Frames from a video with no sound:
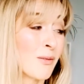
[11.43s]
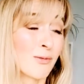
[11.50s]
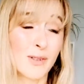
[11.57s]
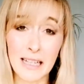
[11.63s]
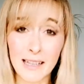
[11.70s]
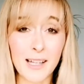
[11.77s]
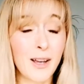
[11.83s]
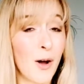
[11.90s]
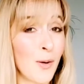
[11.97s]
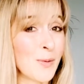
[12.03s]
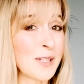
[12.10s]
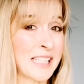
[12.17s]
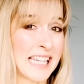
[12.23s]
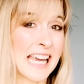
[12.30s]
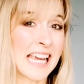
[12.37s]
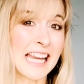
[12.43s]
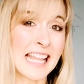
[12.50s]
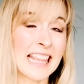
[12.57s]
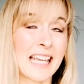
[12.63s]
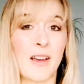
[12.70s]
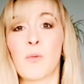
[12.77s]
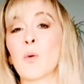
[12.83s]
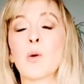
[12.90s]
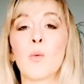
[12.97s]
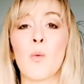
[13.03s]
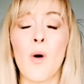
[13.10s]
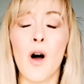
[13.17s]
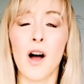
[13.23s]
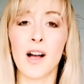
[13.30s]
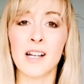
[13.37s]
really almost anything we
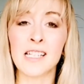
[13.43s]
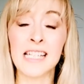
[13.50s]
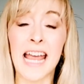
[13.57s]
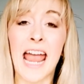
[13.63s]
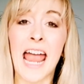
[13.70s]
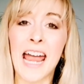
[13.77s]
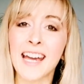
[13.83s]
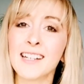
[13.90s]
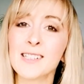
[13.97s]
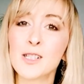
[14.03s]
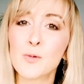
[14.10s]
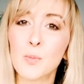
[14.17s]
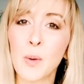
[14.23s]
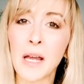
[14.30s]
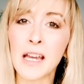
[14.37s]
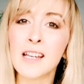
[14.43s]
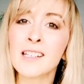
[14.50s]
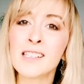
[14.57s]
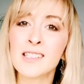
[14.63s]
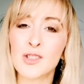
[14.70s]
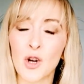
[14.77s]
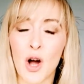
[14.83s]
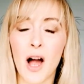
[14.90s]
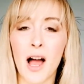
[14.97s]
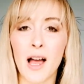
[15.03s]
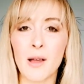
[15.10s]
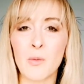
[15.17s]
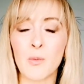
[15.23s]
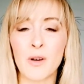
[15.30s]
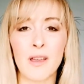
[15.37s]
want, and spend
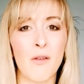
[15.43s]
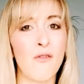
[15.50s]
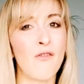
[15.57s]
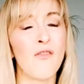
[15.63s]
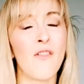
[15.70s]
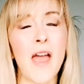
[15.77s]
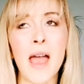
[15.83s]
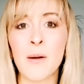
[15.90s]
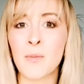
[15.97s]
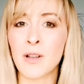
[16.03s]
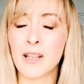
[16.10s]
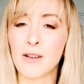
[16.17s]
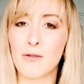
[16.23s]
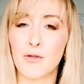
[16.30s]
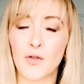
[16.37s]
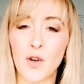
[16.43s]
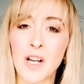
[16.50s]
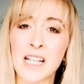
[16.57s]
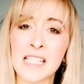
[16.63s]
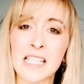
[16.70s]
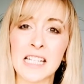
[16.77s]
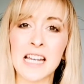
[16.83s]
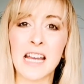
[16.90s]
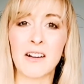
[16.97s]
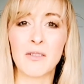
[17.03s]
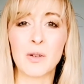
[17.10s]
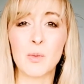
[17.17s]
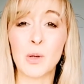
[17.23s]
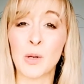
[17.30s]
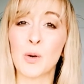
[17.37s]
time with family, friends, and
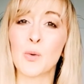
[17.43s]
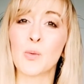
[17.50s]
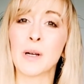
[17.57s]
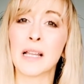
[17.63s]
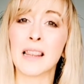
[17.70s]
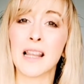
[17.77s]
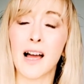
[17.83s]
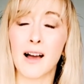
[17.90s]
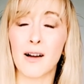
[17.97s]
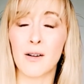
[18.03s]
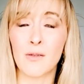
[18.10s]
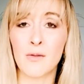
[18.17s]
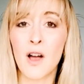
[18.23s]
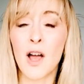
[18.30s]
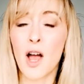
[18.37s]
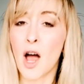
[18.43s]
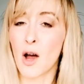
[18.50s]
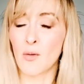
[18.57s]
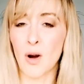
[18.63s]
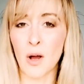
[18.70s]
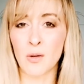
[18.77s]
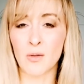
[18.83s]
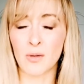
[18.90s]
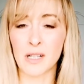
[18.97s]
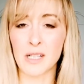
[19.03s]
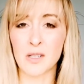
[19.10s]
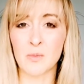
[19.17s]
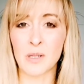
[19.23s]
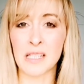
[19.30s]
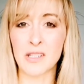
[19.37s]
everyone who we love around
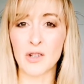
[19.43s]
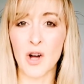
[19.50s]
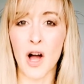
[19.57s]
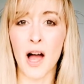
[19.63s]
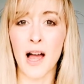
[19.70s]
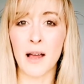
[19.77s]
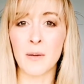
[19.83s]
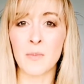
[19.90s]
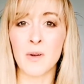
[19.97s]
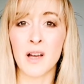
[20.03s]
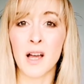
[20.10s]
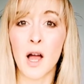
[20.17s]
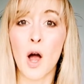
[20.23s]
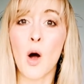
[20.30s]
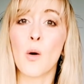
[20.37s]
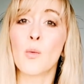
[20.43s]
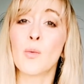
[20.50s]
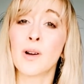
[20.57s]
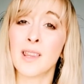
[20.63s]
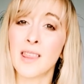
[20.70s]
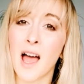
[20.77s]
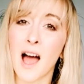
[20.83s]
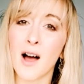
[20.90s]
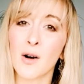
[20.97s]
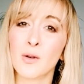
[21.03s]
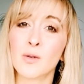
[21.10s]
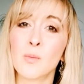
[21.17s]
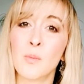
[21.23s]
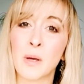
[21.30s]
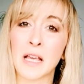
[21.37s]
Christmas time
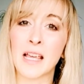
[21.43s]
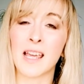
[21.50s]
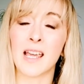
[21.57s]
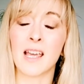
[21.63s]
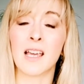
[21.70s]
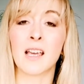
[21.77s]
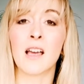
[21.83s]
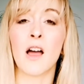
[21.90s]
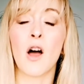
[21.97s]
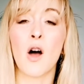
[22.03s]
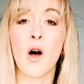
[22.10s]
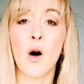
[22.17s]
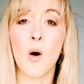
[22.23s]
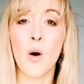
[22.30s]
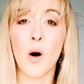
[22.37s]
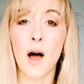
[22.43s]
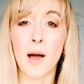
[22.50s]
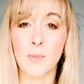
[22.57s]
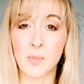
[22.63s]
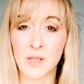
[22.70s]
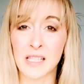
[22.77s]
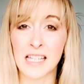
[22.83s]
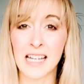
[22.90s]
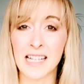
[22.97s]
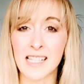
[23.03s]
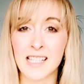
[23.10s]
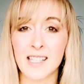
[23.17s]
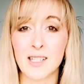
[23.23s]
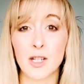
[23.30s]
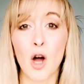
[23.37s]
without being
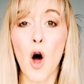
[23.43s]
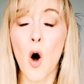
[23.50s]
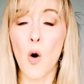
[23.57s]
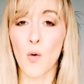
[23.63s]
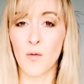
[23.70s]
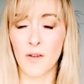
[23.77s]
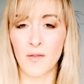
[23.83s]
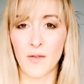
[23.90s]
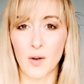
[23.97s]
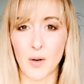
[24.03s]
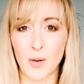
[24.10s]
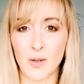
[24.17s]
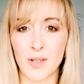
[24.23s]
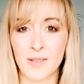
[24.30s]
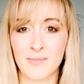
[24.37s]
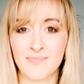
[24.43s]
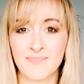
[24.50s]
obsessed over food?